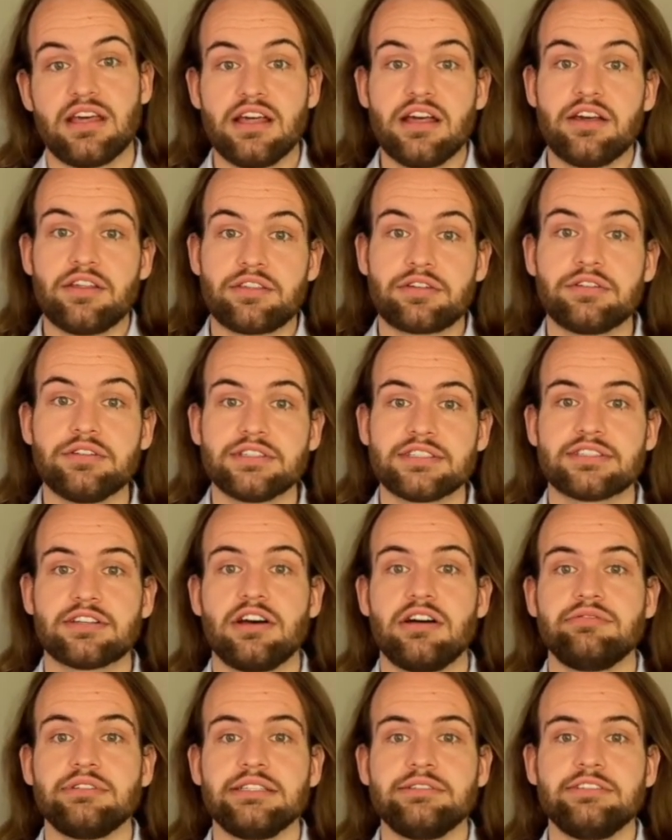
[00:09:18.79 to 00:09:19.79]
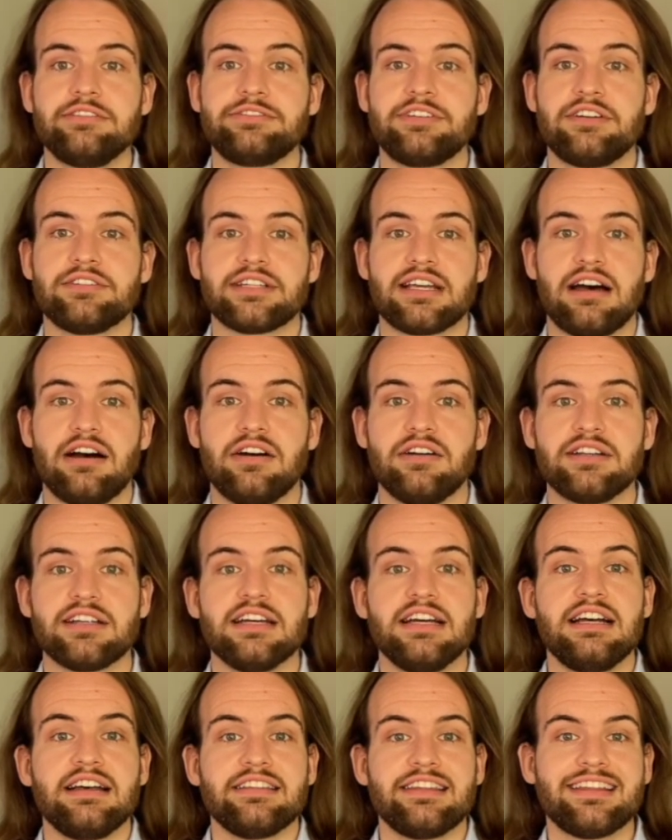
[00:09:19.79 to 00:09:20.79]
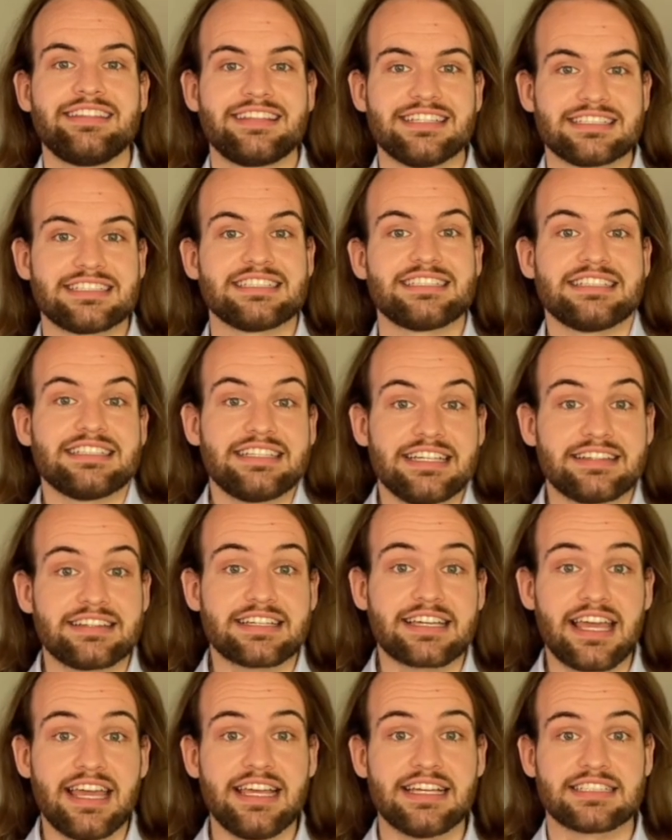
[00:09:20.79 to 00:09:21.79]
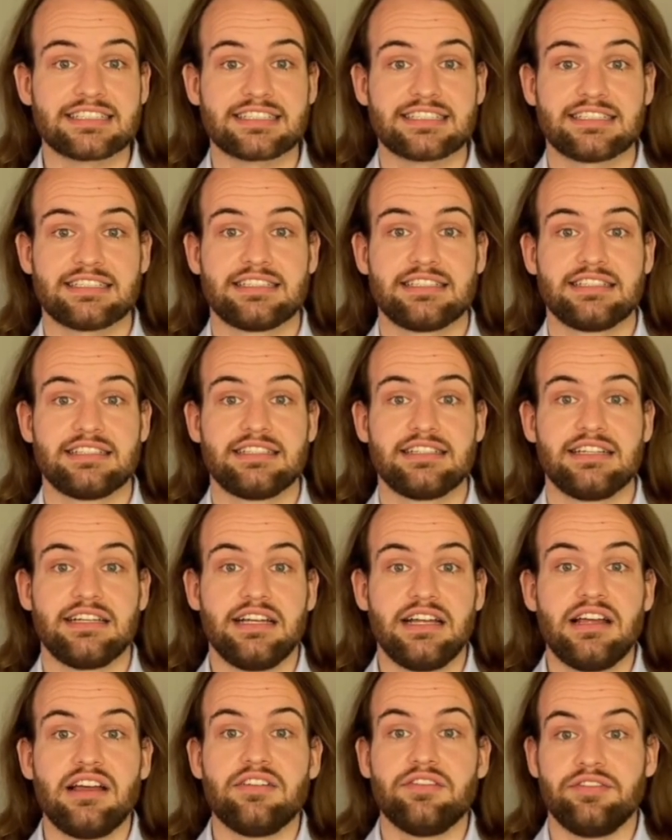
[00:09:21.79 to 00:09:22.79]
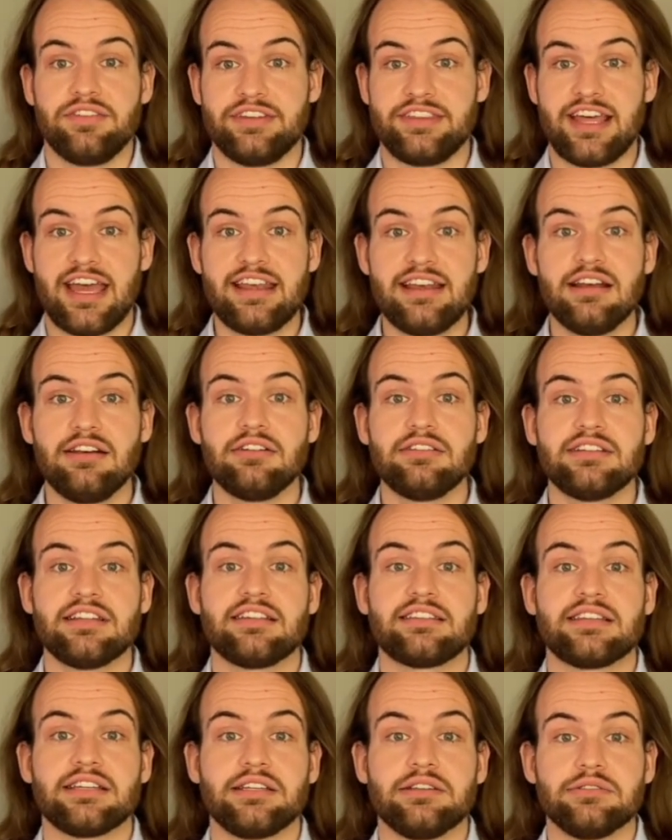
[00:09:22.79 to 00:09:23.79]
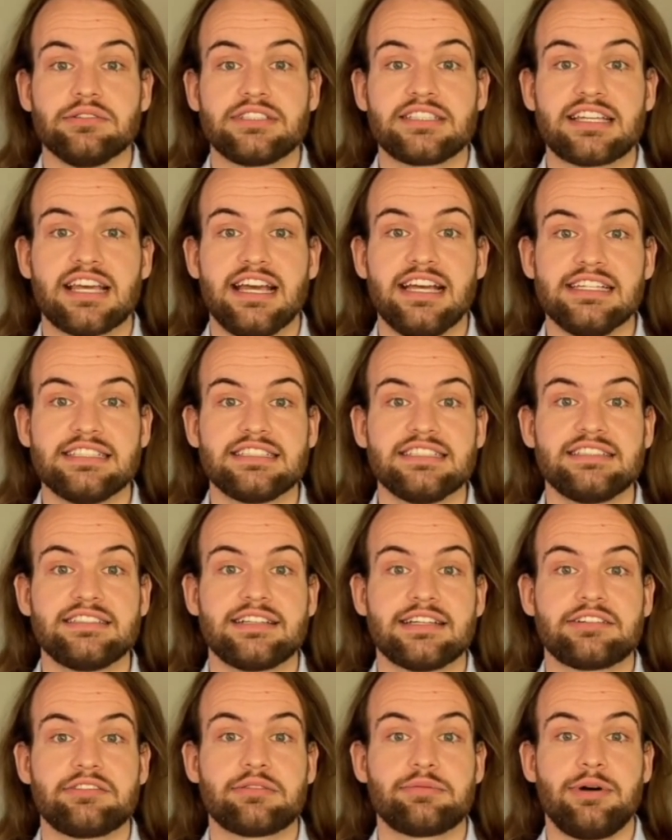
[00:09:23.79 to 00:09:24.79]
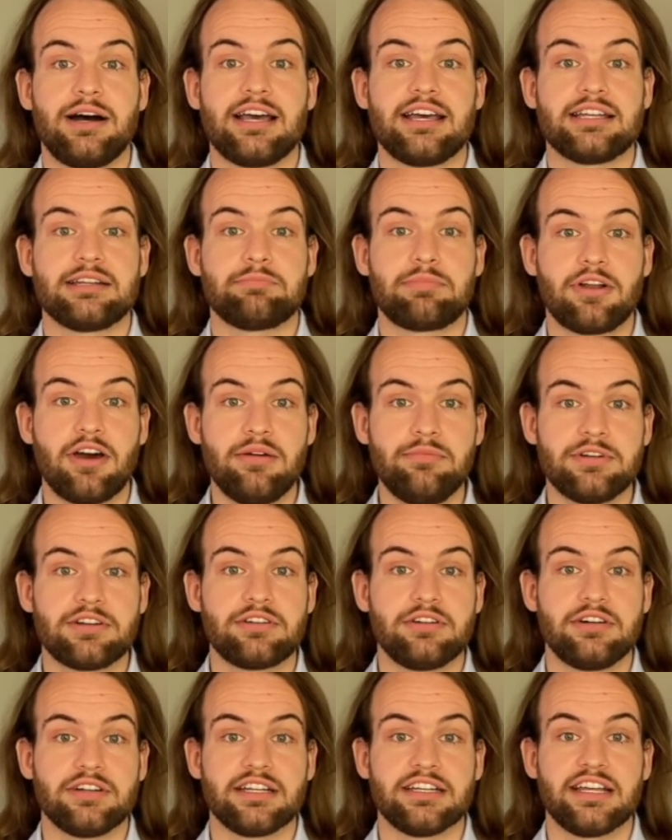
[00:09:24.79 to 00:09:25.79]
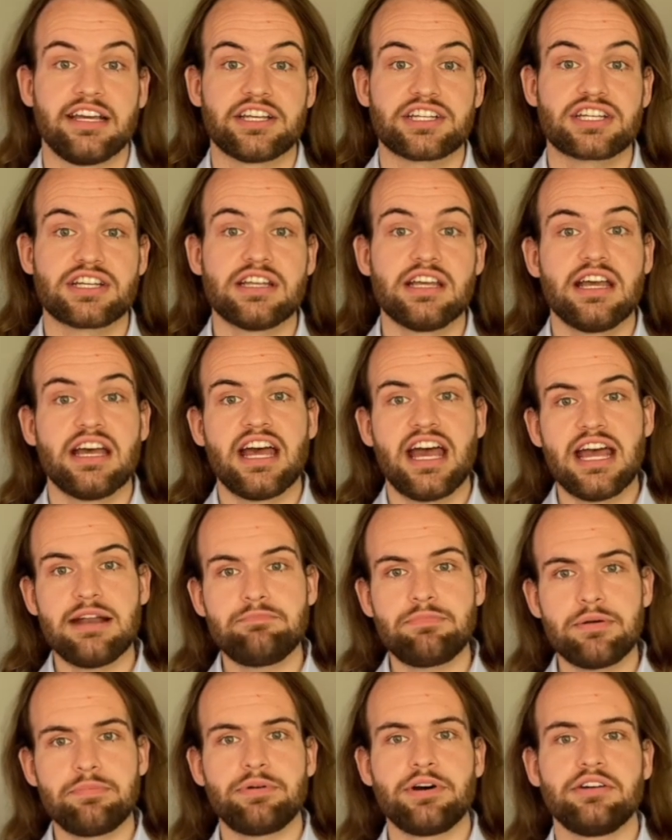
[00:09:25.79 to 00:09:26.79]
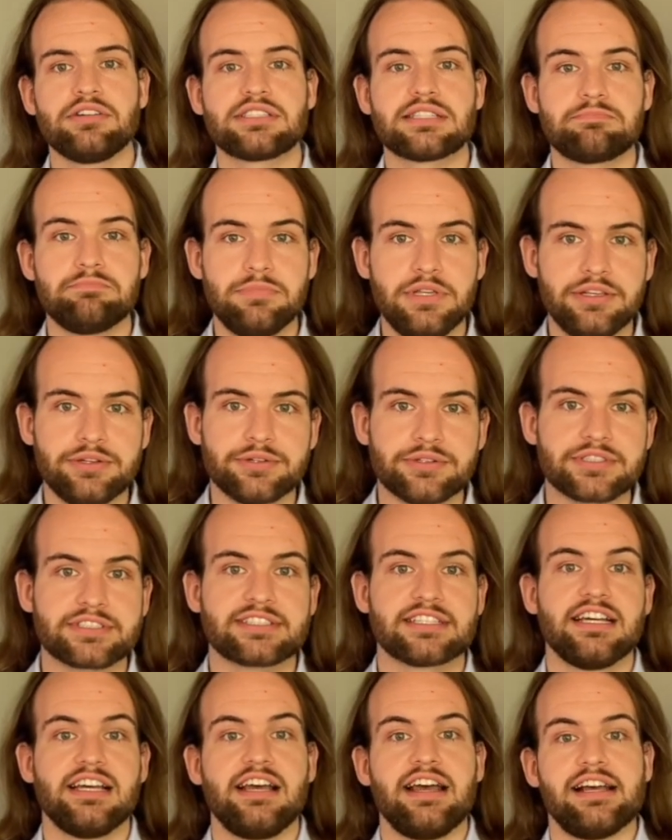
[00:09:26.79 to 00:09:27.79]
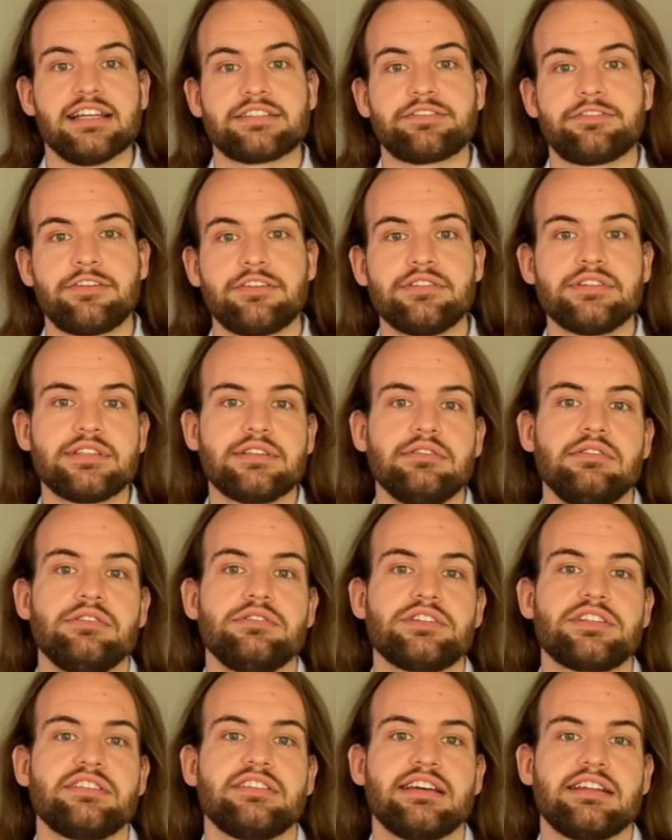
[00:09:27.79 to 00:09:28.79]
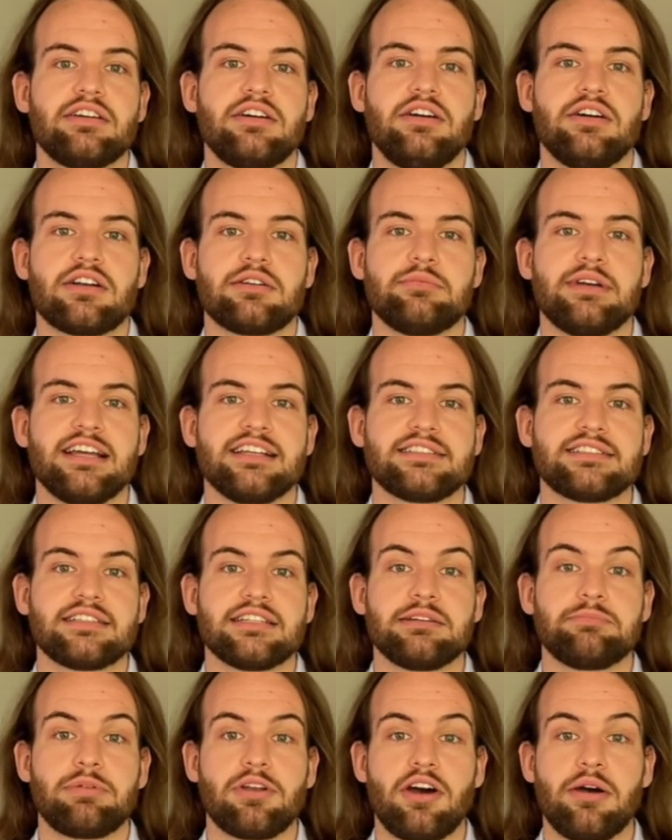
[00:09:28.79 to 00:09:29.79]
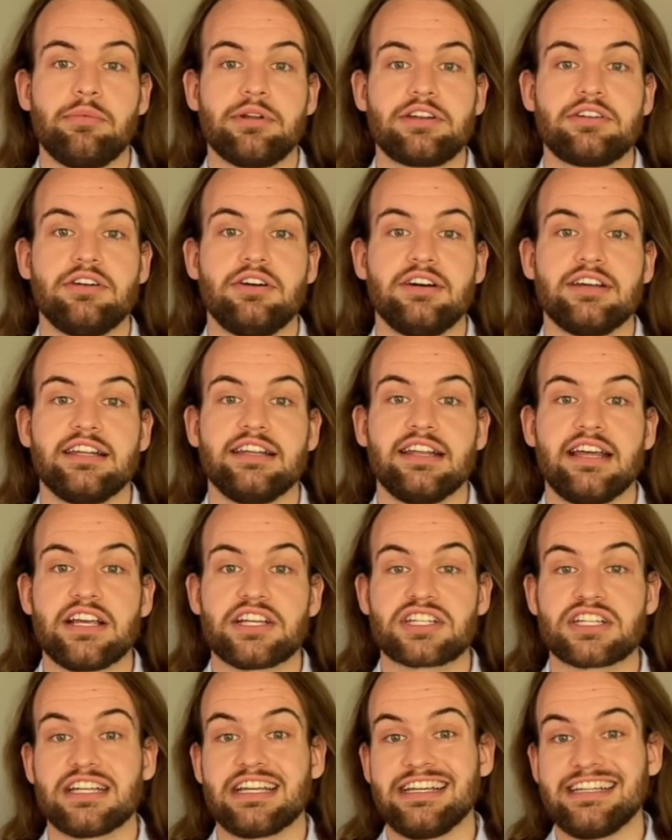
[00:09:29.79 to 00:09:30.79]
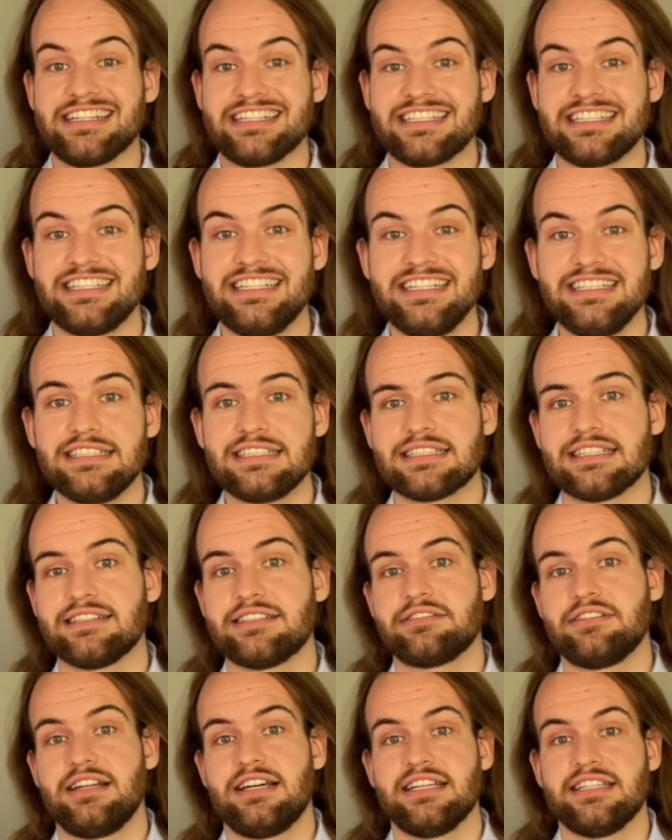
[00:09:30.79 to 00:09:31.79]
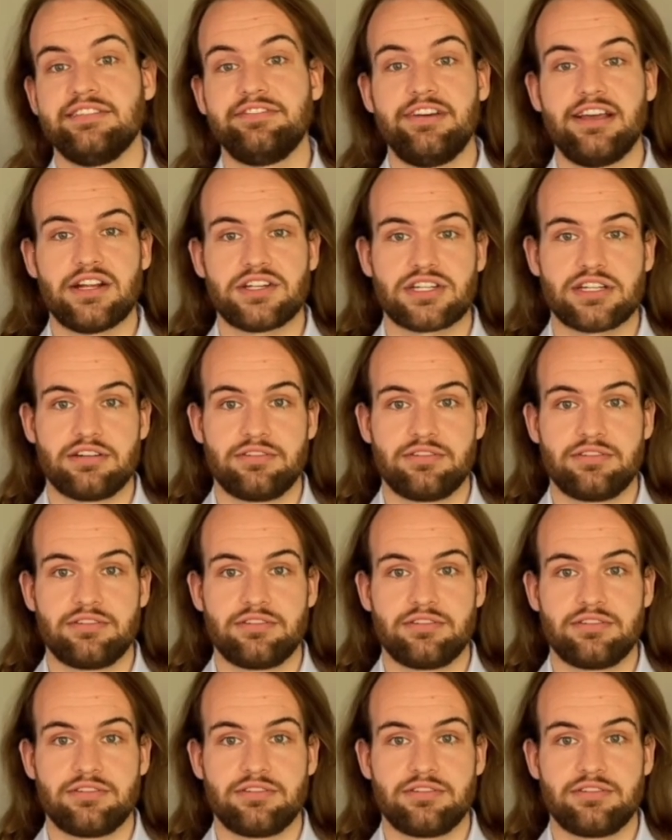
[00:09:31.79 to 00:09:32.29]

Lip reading: Through a survey, we found out that this is indeed the case. We then looked at the use cases that require deployment coordination and proposed Muse as first solution that automates the deployment coordination in a decentralized fashion.